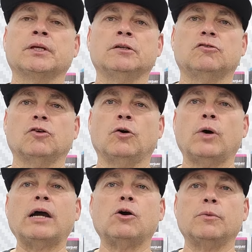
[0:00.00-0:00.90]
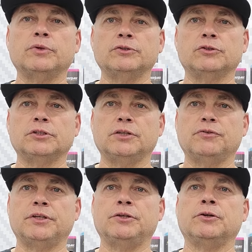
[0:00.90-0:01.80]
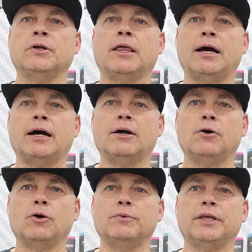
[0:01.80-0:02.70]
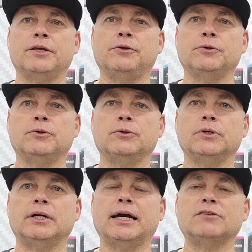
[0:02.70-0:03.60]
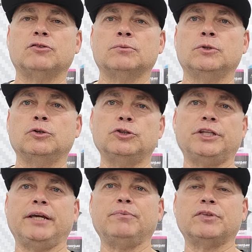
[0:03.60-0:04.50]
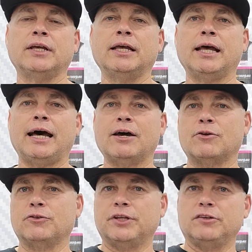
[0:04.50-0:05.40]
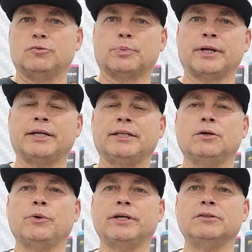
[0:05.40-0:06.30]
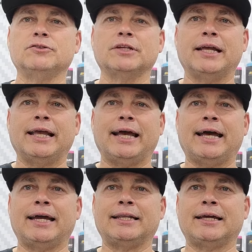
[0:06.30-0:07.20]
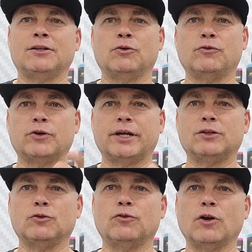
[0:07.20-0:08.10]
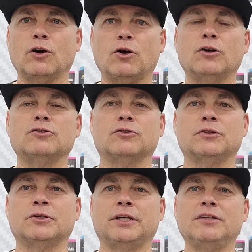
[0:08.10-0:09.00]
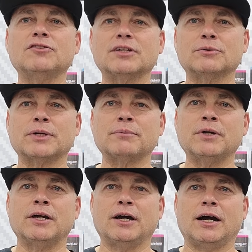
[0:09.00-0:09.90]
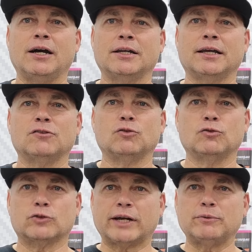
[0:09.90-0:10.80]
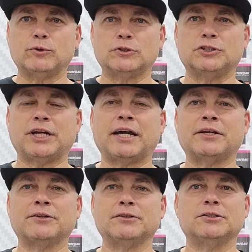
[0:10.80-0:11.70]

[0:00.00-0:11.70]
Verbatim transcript: so I hope you enjoyed the video I hope that you got some good tips out of the spraying the wheels and uh, don't forget to follow us on Instagram and uh, subscribe to our channel.